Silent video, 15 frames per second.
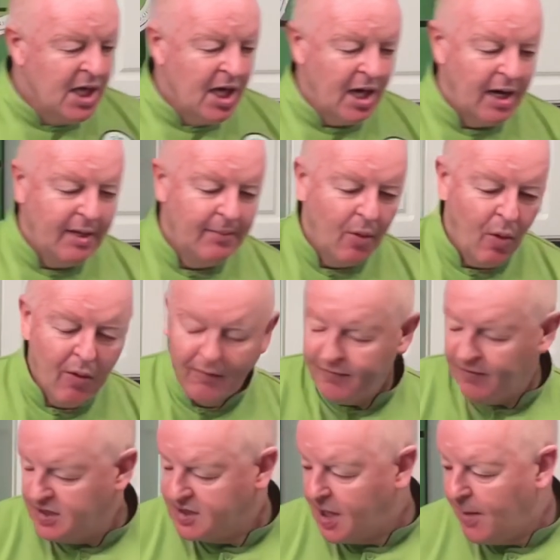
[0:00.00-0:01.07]
Or for
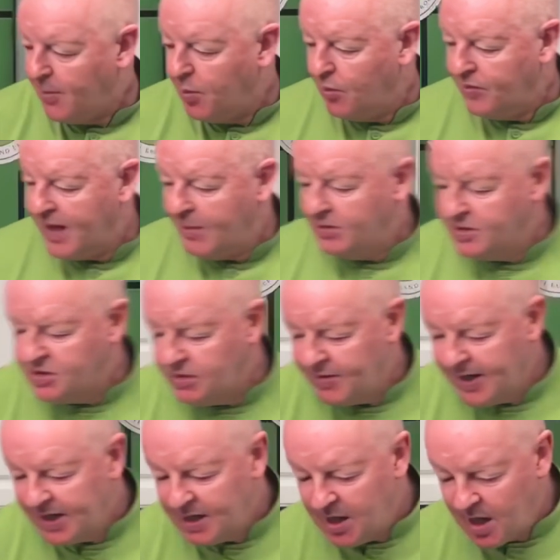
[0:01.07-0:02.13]
example, they were
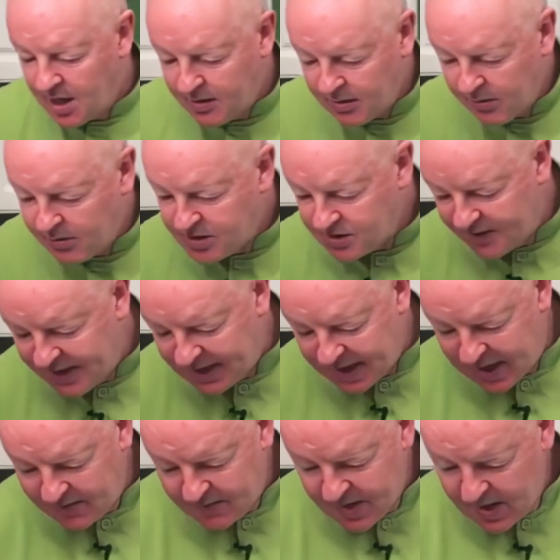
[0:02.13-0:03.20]
doing, you were doing
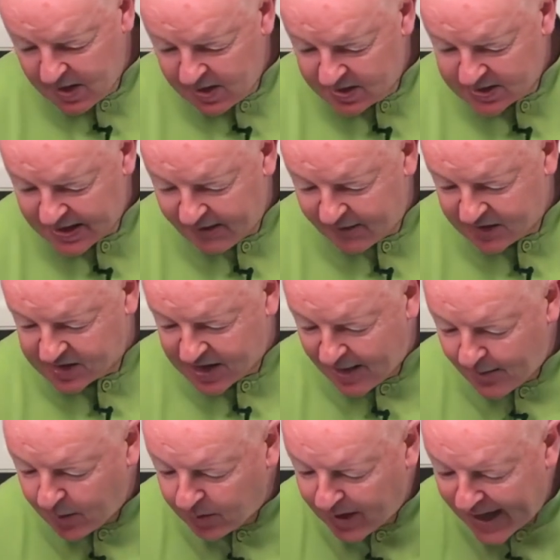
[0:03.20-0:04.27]
a, say for
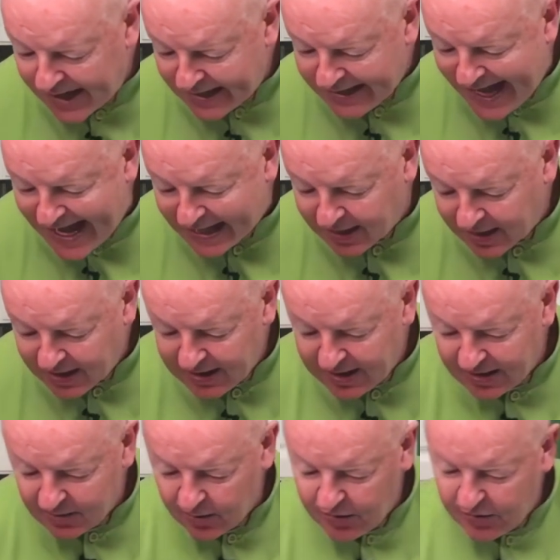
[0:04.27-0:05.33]
example, like an
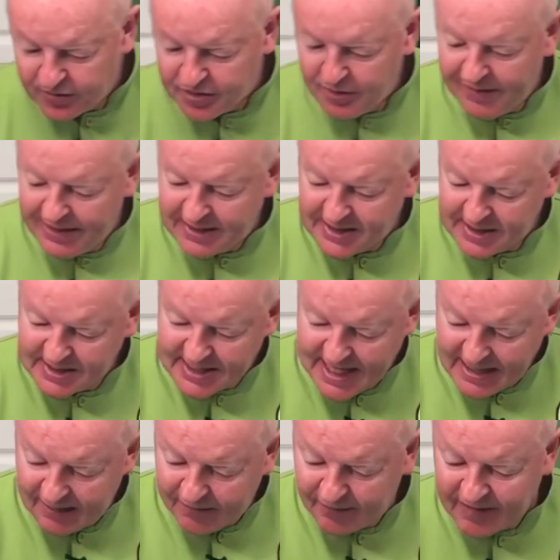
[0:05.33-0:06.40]
antler, or you're doing, as I
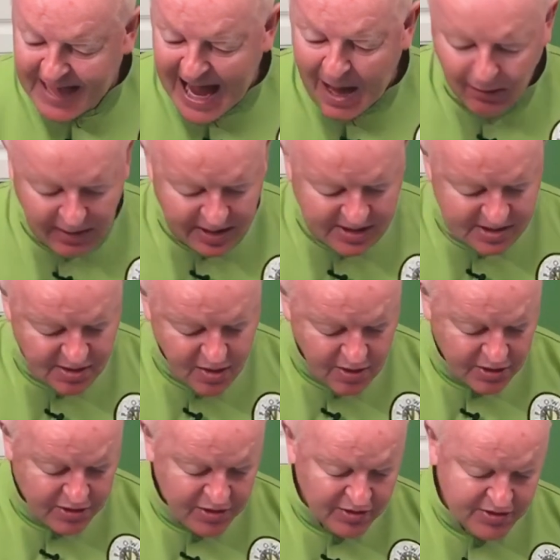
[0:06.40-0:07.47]
said, a flower, so you
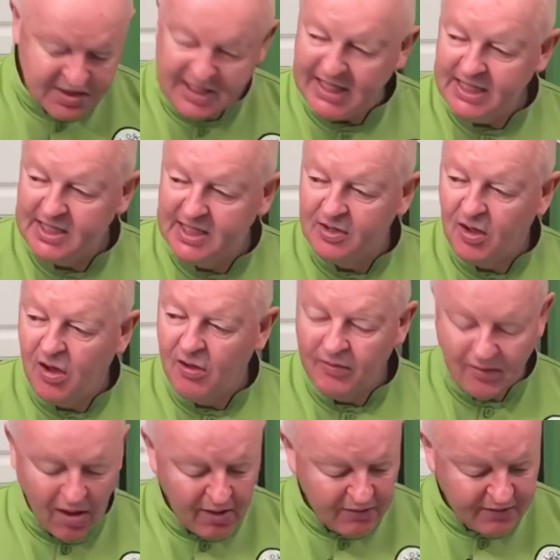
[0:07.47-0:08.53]
can use these in
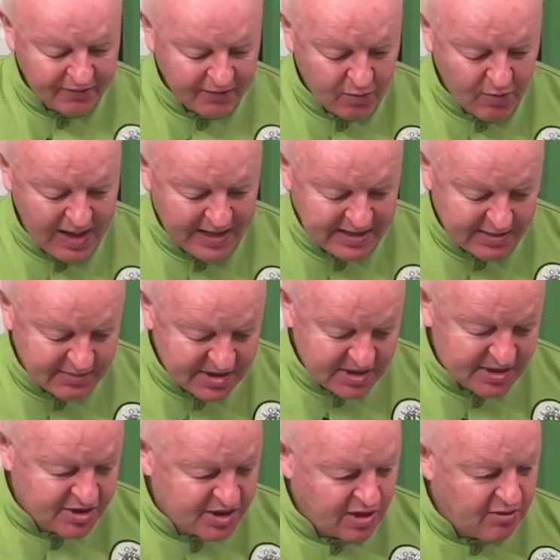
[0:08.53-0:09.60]
all different ways. I'm just
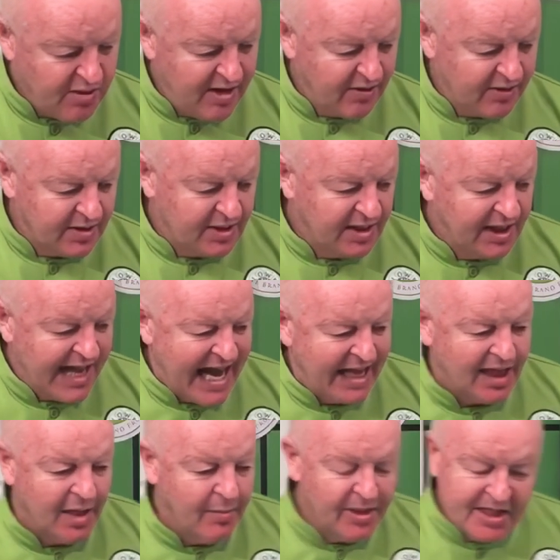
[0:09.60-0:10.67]
going to show you here on a little
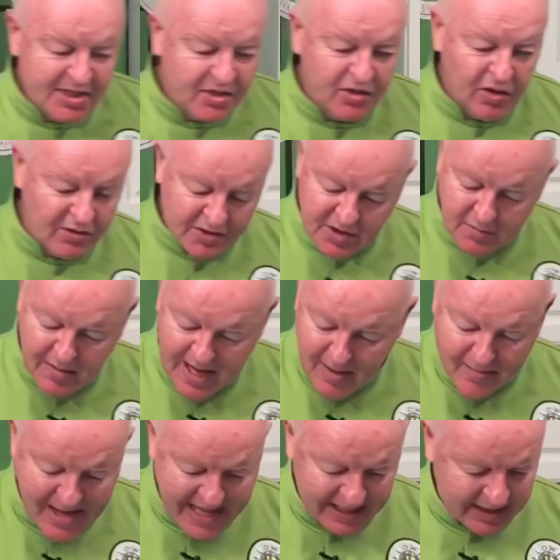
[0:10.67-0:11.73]
antler, but this could also be a
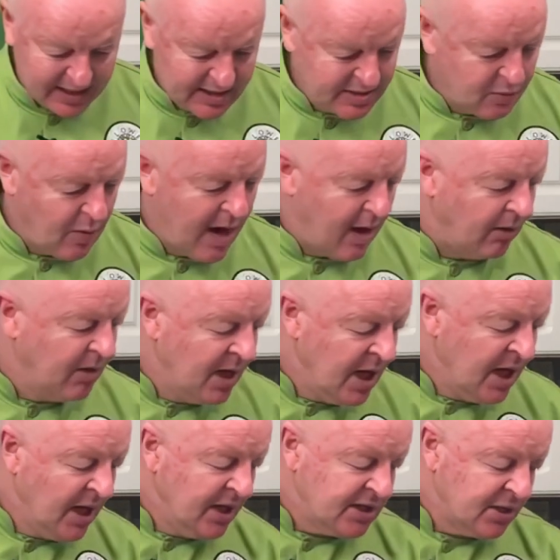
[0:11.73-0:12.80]
petal as well.
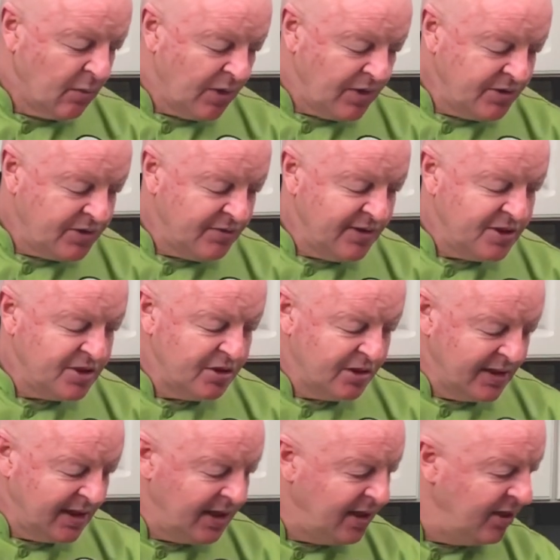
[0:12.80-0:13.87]
So what you do is you're
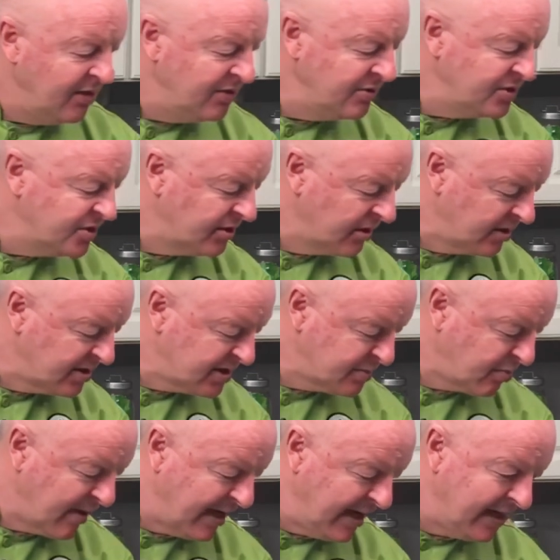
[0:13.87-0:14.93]
going to use your
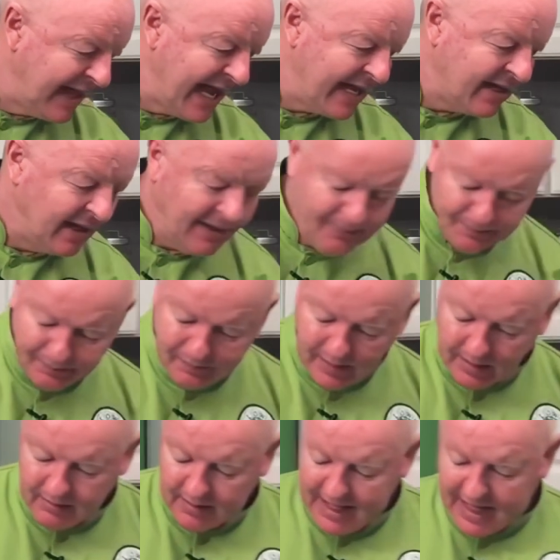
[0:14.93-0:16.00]
spray lacquer,
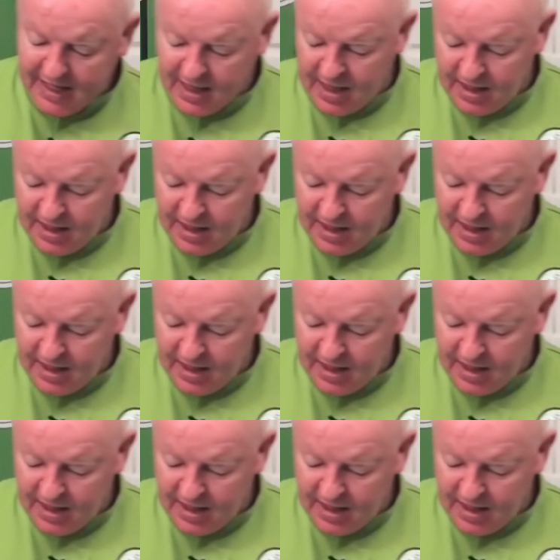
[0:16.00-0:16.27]
okay?